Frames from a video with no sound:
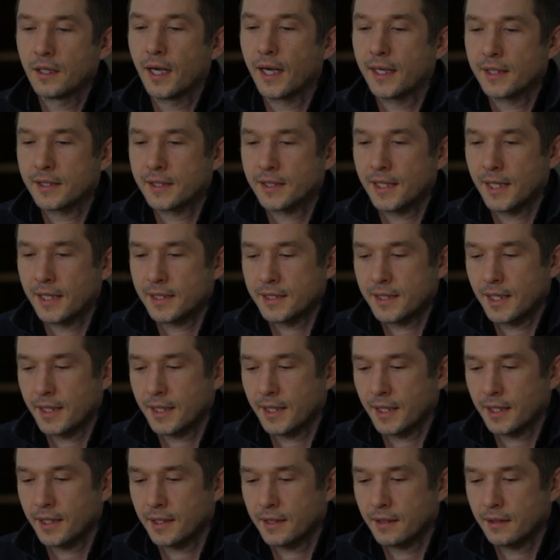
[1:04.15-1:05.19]
United States, I
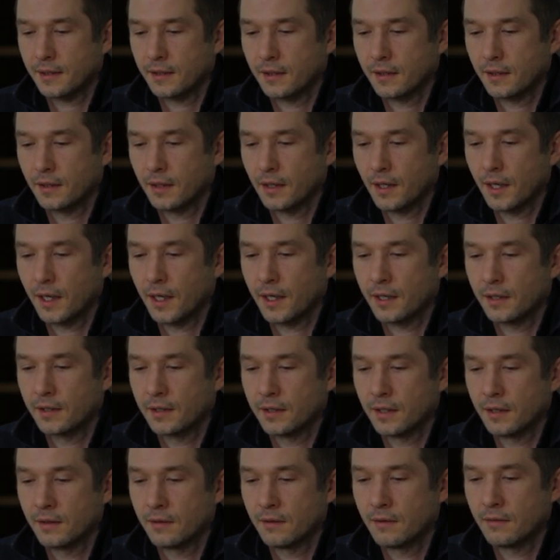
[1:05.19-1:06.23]
think.
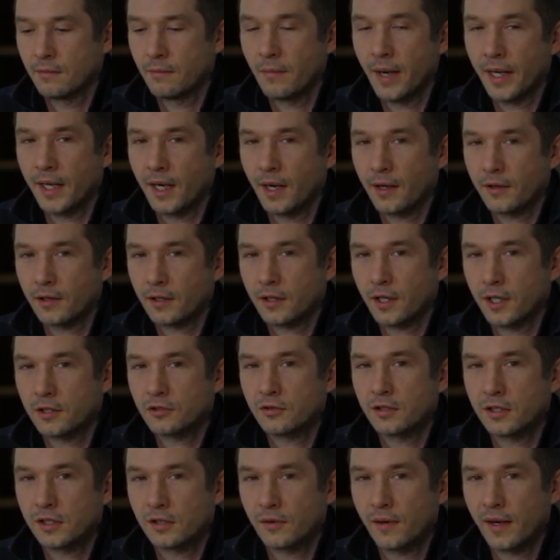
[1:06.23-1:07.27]
And in many other
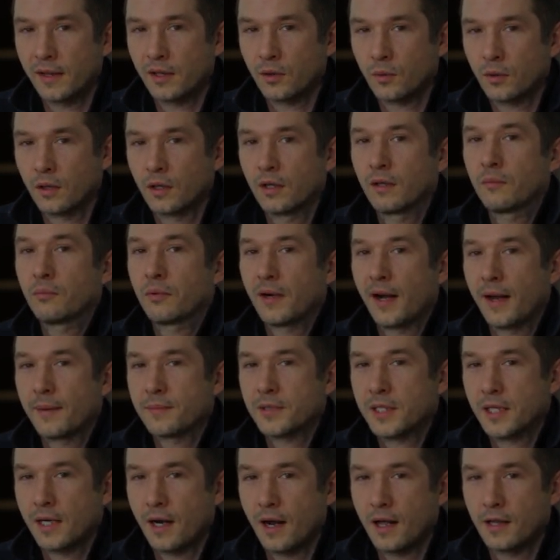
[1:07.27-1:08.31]
countries around the world,
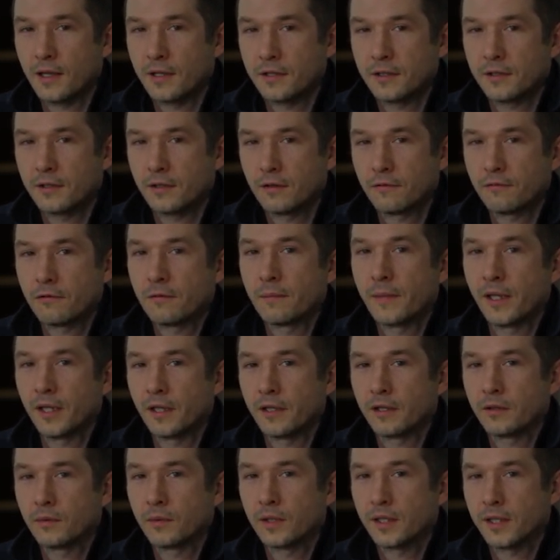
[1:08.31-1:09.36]
perhaps in Holland, you're
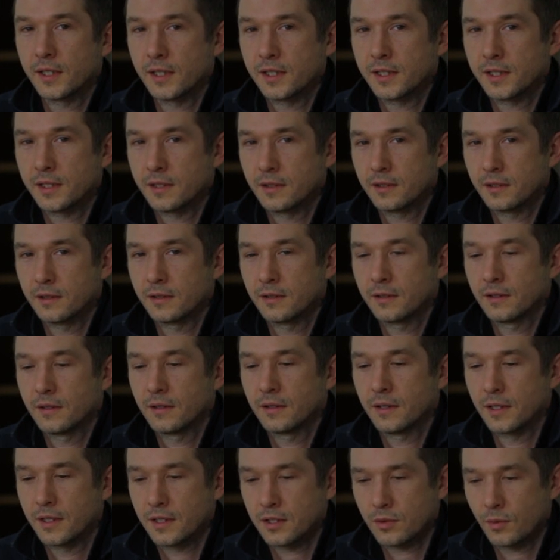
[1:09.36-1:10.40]
familiar with this
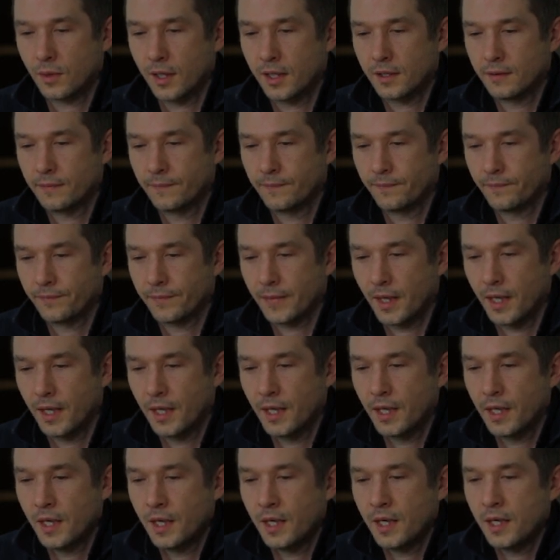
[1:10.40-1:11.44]
as well.
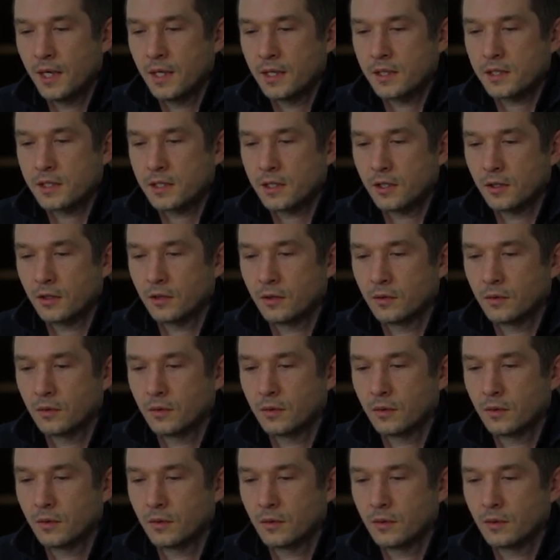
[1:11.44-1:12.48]

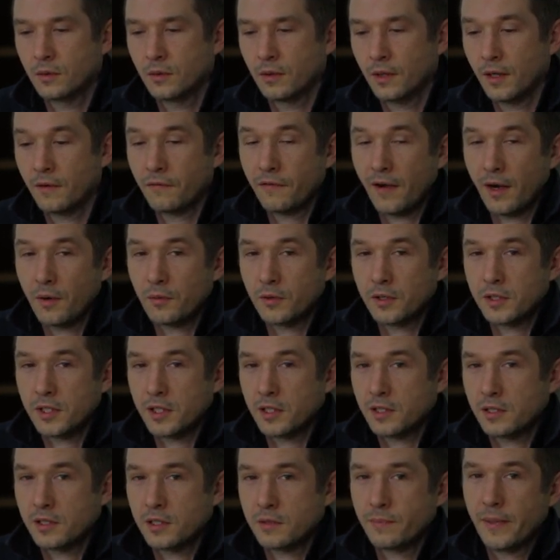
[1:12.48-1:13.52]
So if I were
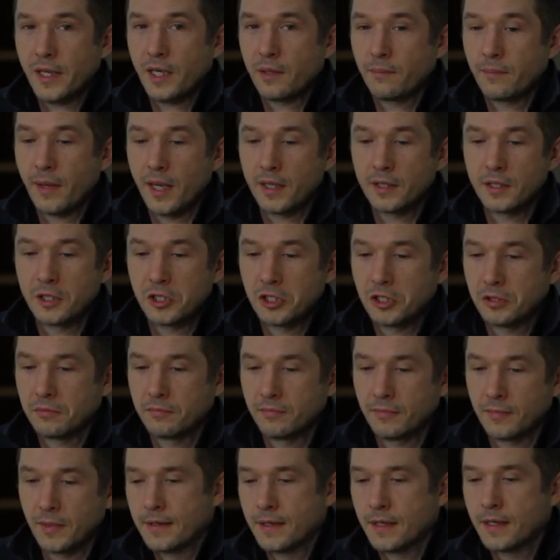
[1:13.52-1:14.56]
to speak about it
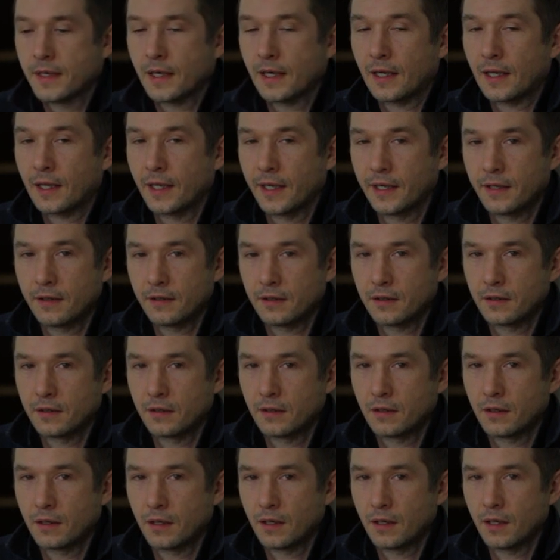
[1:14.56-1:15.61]
in a clear
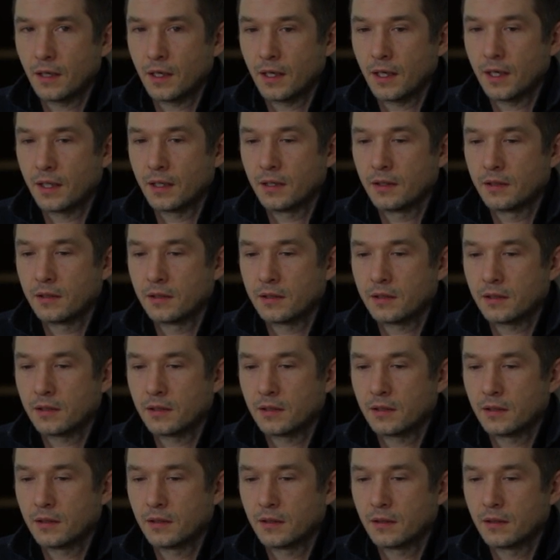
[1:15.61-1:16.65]
and
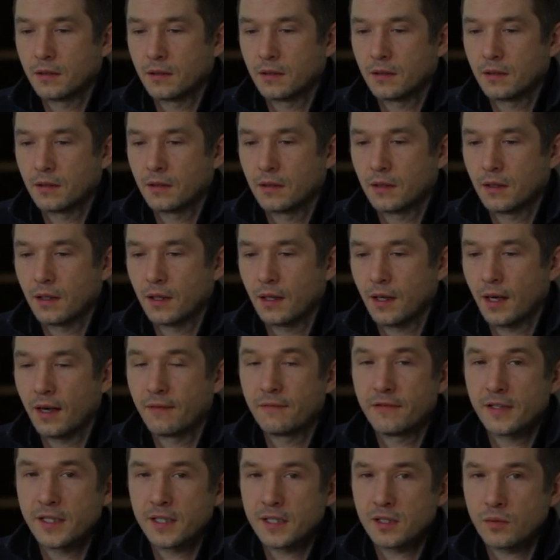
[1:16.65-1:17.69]

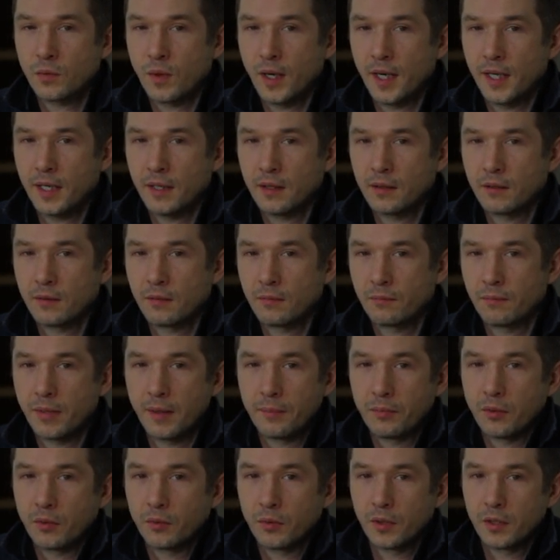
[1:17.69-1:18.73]
obvious way,
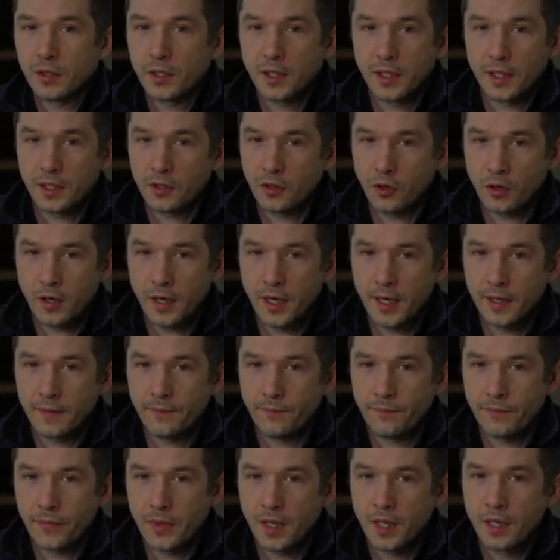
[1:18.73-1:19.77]
people would ignore
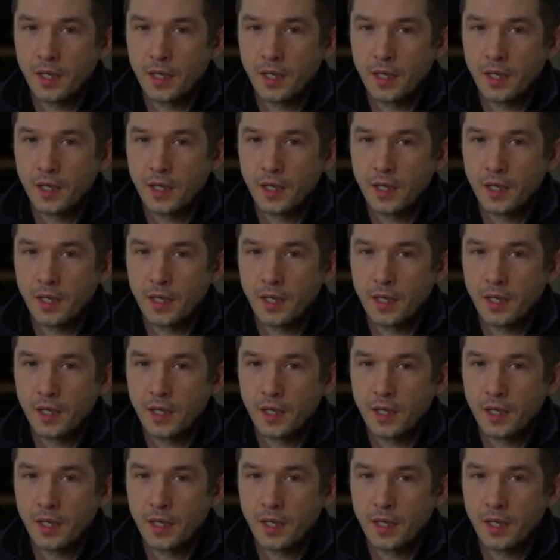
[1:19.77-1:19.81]
it.